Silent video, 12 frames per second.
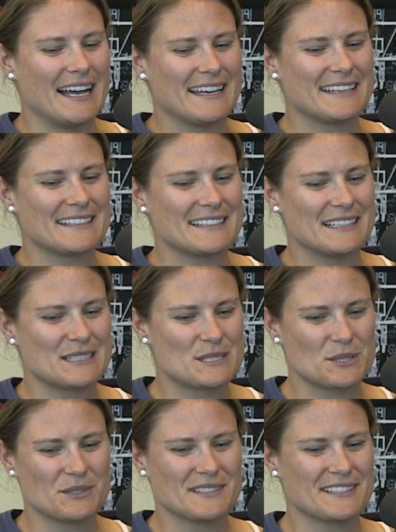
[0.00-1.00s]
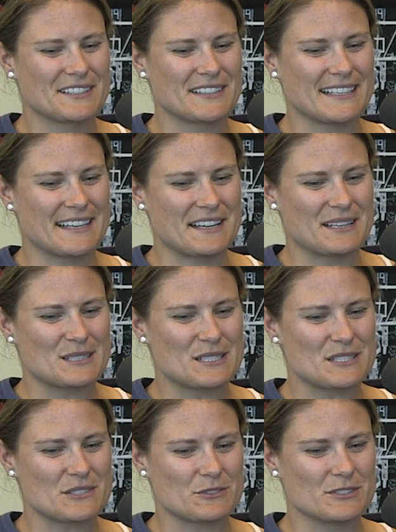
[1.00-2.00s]
I, I totally agree. And
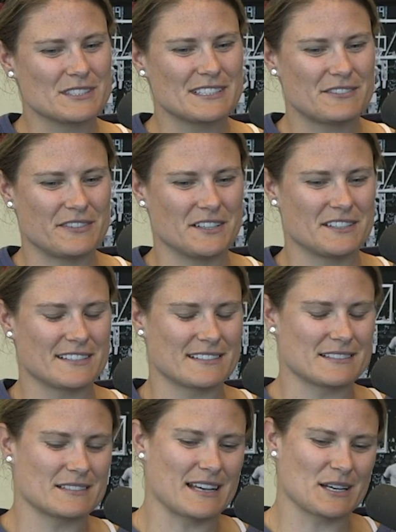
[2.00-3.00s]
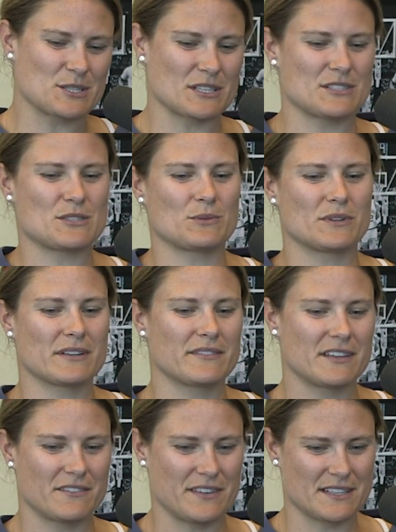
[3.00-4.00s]
it's really fun. And actually, so one of
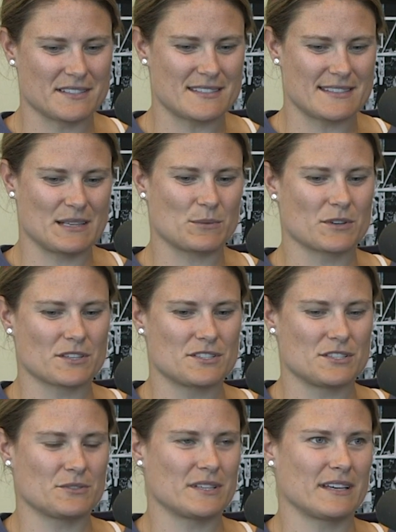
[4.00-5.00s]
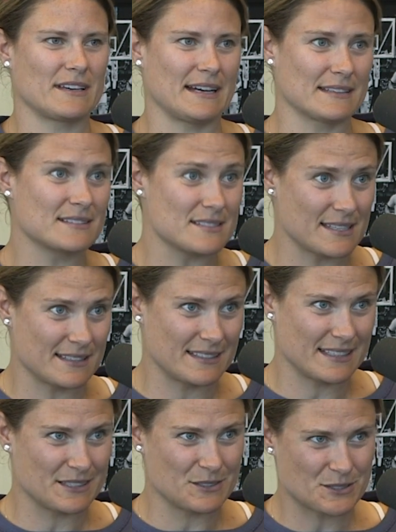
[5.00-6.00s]
the events that we're doing at the San
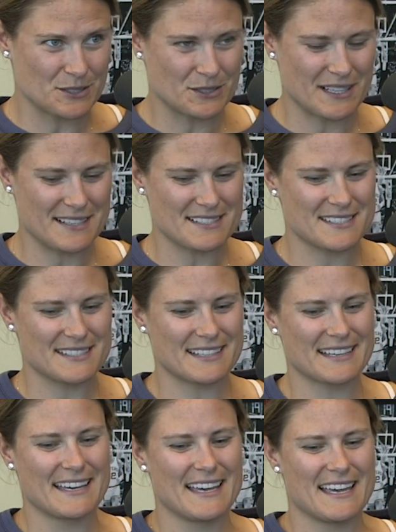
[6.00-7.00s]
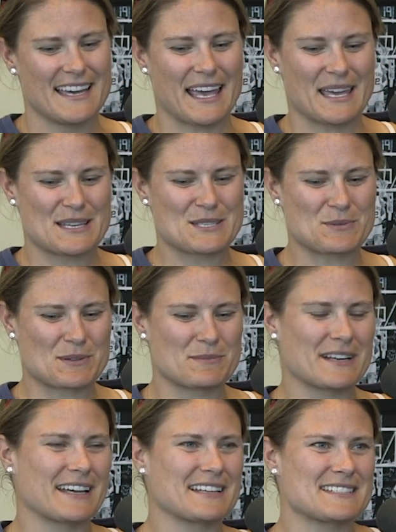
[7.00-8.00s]
Diego Crew Classic is we're
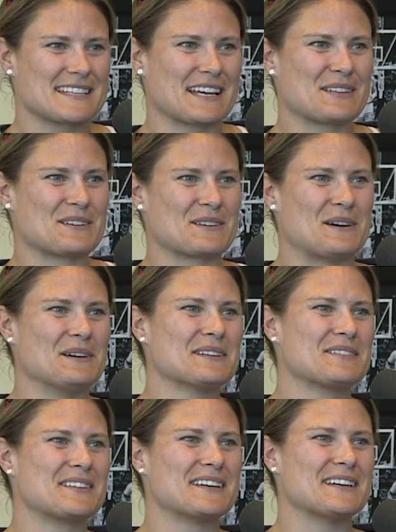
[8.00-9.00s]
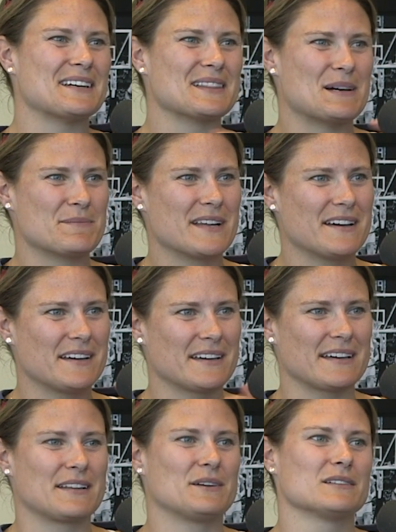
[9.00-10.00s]
bringing together all of the alumni
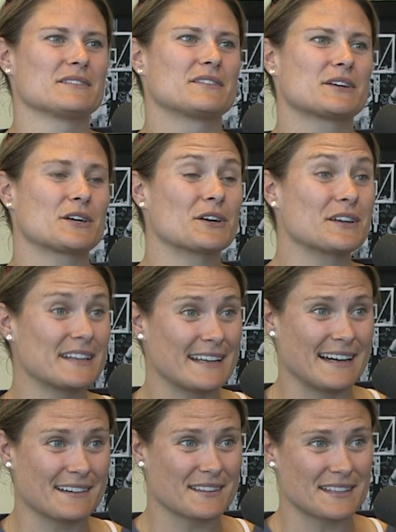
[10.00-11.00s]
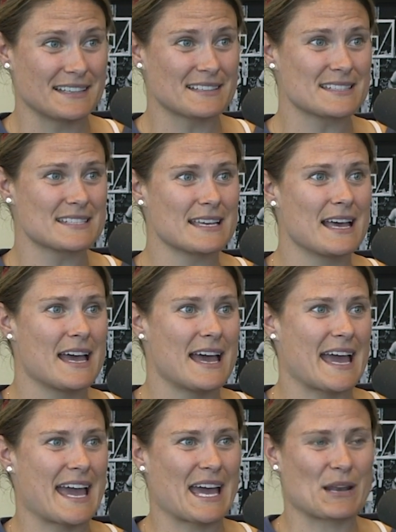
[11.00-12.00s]
and all of the current athletes
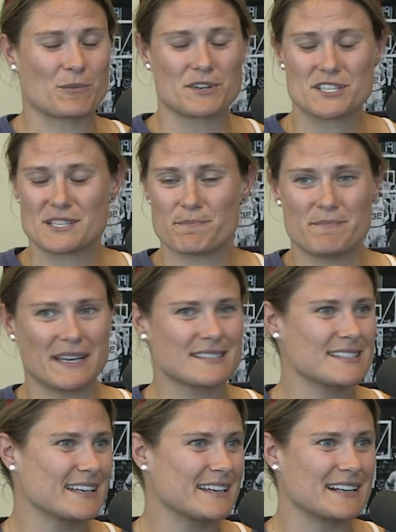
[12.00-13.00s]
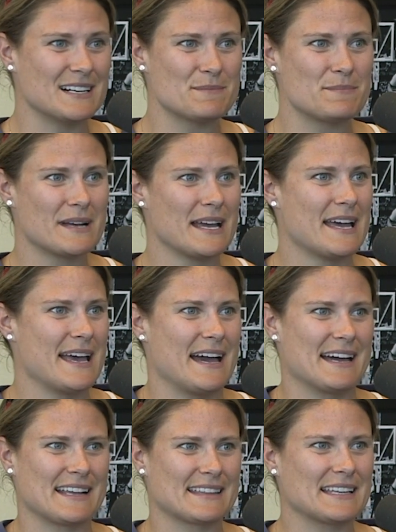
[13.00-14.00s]
and we're just mixing it up
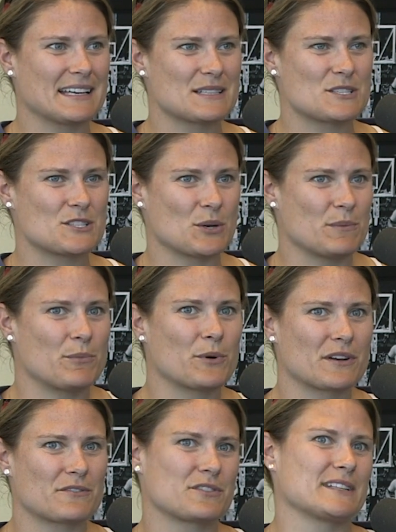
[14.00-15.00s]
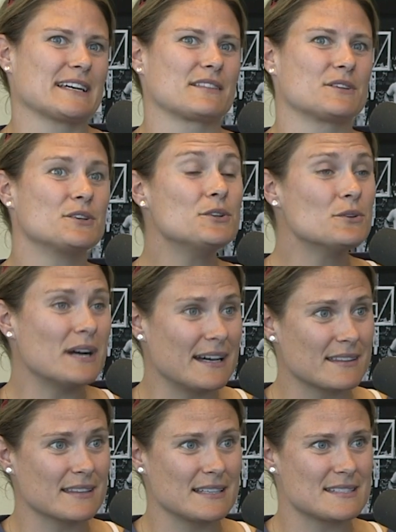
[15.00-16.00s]
and i think it's so important for like the new
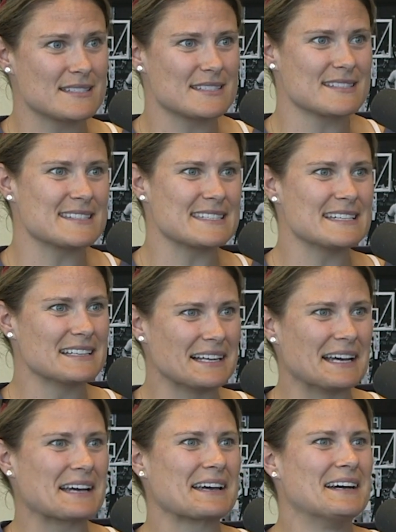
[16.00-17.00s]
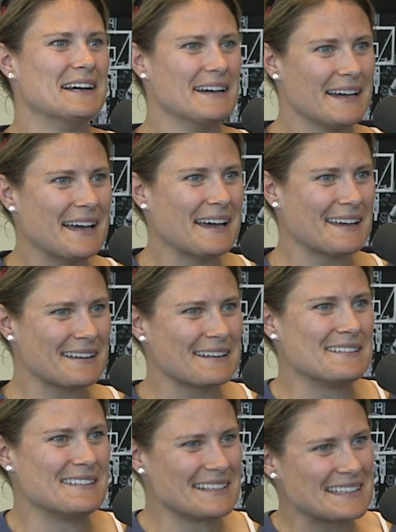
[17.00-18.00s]
athletes to see like hey you
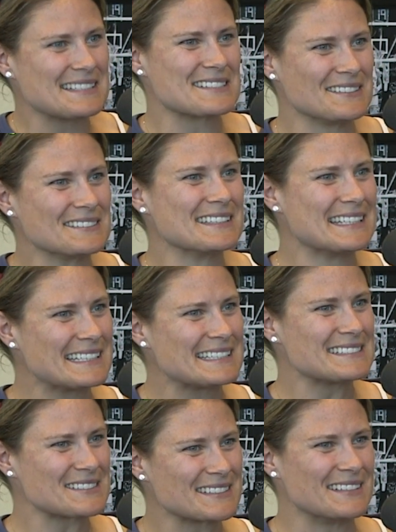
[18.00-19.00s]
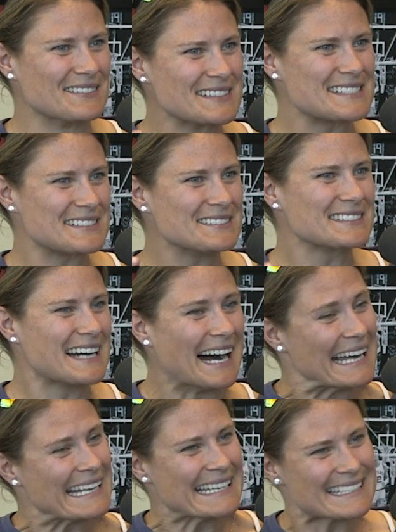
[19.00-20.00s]
know what these old ladies you know we still
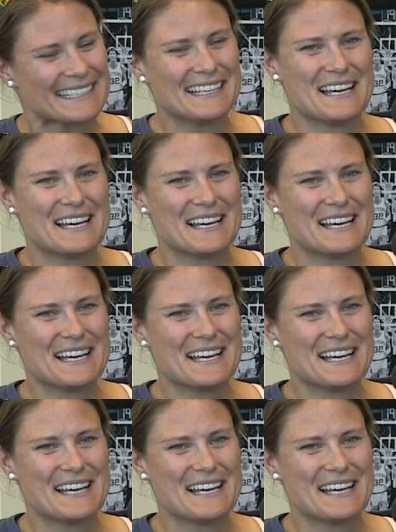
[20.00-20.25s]
got it